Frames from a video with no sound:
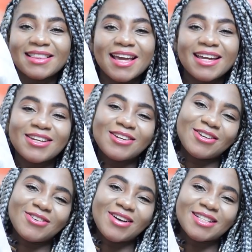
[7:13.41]
Thank
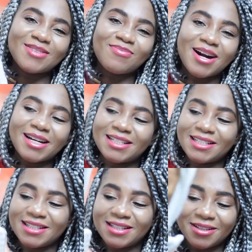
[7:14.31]
you, Auntie
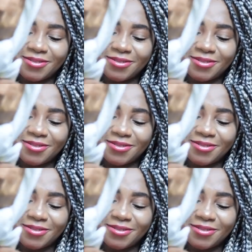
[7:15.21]
Marlene.